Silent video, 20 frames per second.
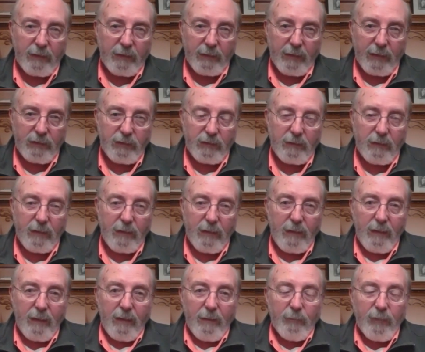Collection,
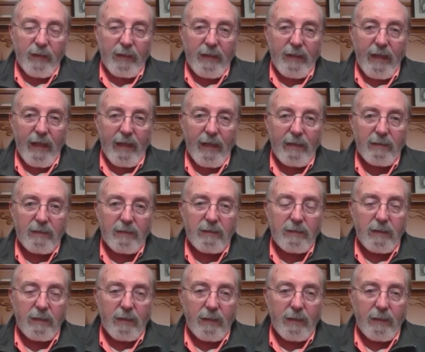but he
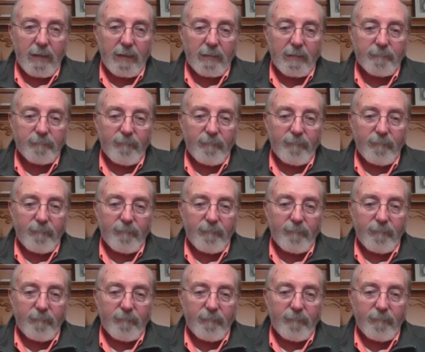has a